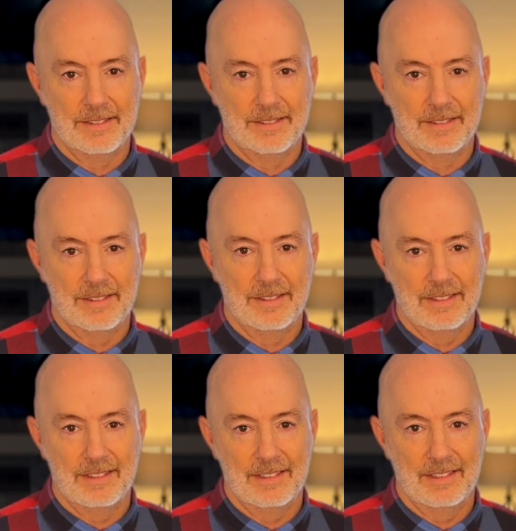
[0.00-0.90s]

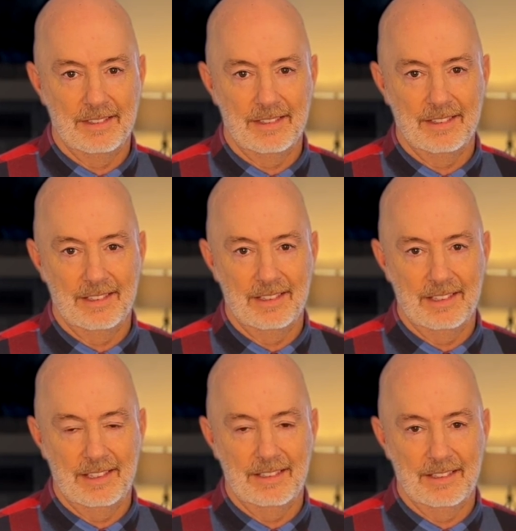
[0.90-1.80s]

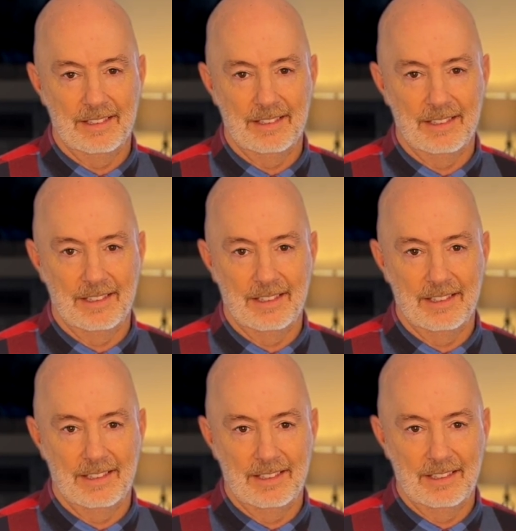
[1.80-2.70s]

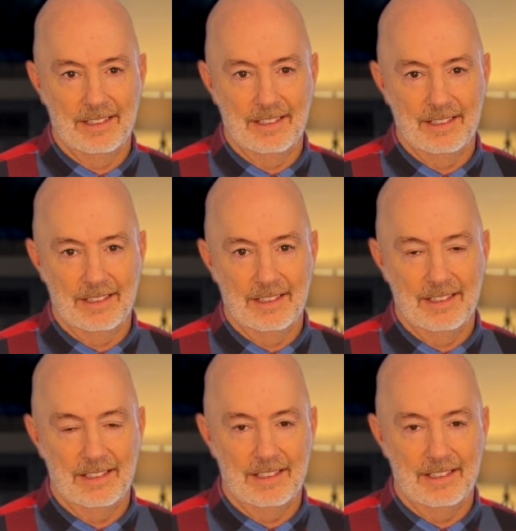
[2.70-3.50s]
(silent)